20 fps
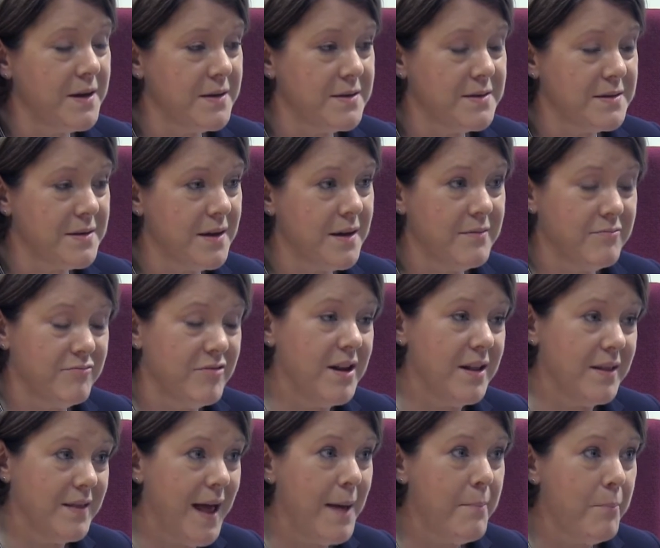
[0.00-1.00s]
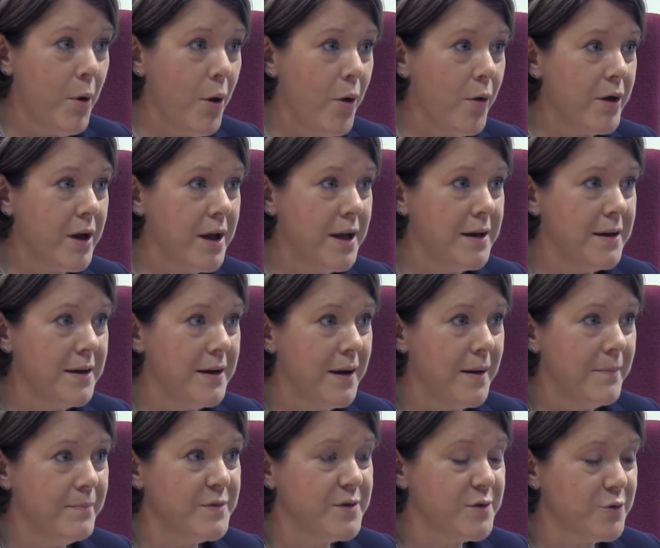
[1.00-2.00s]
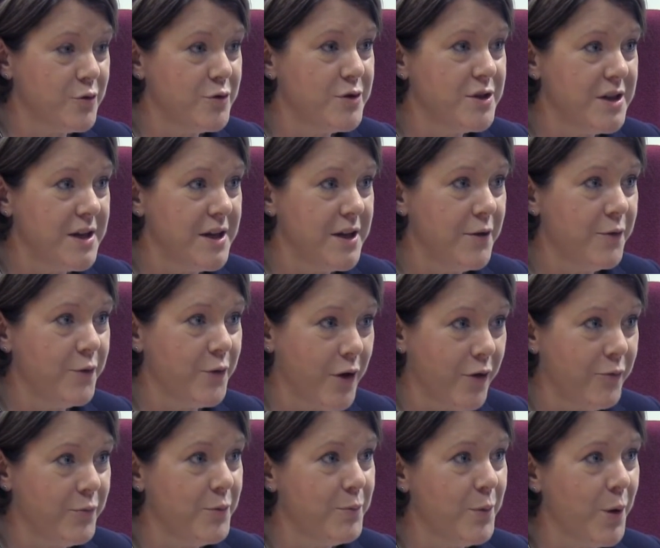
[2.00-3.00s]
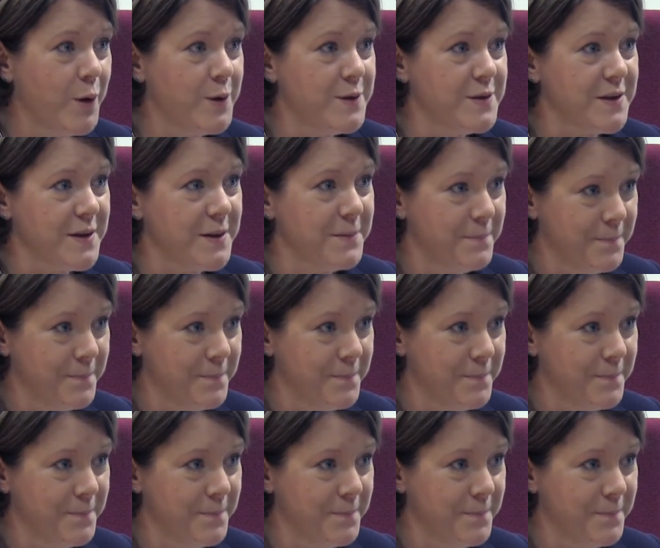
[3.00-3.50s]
it's a real landmark in scrutiny of government policy.